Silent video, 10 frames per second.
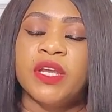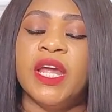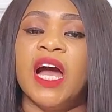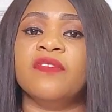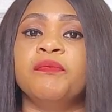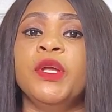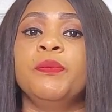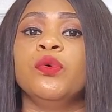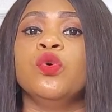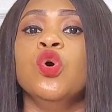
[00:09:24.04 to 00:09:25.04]
they have
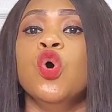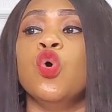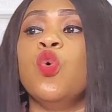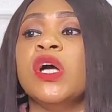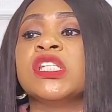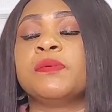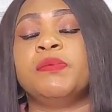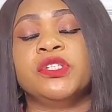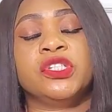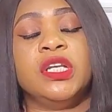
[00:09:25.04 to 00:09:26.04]
people who are
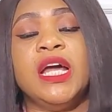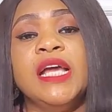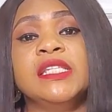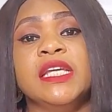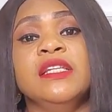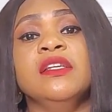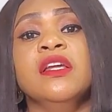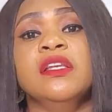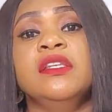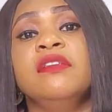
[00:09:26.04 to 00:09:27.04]
specialized in
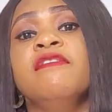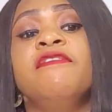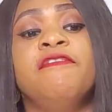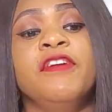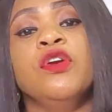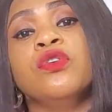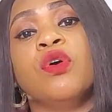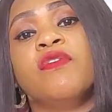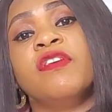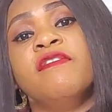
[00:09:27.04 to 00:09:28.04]
the field
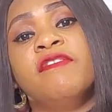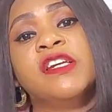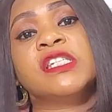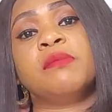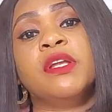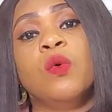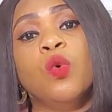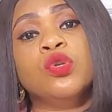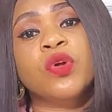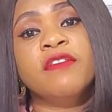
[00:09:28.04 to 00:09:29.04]
of investment you
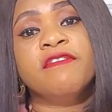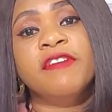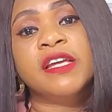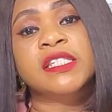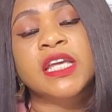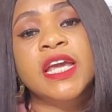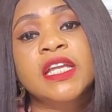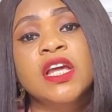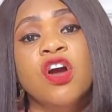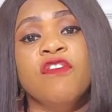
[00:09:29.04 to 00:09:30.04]
want to invest
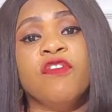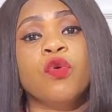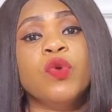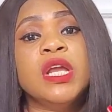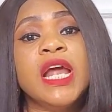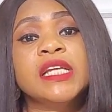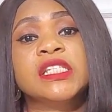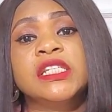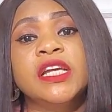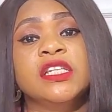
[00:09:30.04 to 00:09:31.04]
in. For real
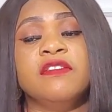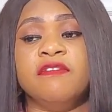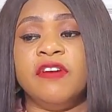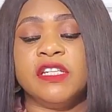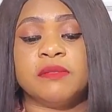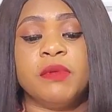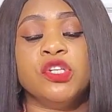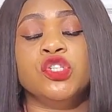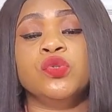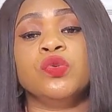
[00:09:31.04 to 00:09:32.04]
estate
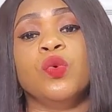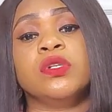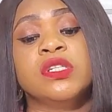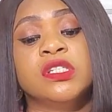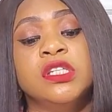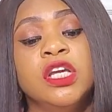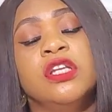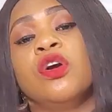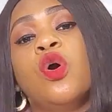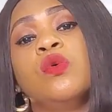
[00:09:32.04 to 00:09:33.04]
investments, you want to seek
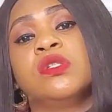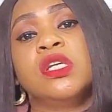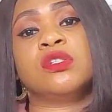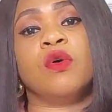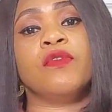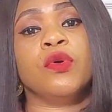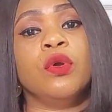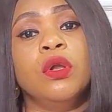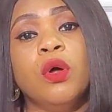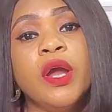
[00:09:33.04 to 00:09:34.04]
the consent of your
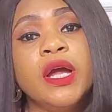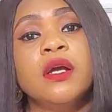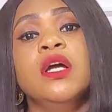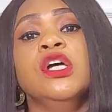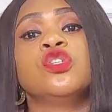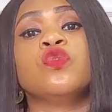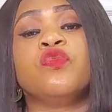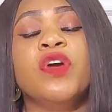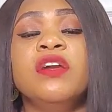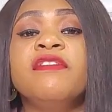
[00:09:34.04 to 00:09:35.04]
lawyer to
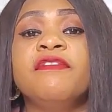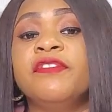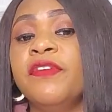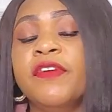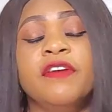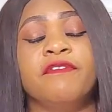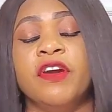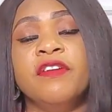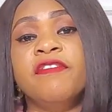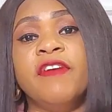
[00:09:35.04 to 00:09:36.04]
ver
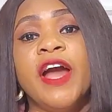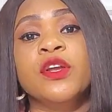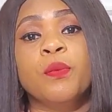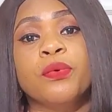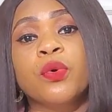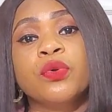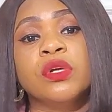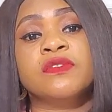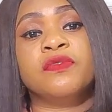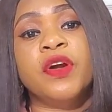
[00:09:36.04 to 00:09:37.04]
verify the
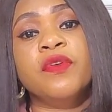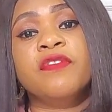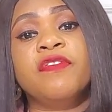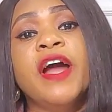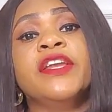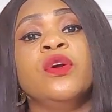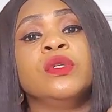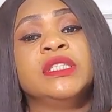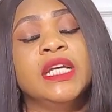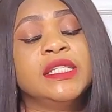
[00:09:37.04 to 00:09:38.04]
product, verify the
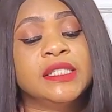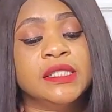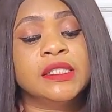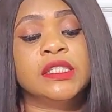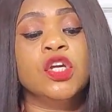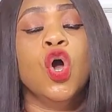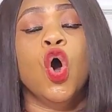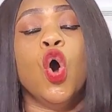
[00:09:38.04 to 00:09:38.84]
authenticity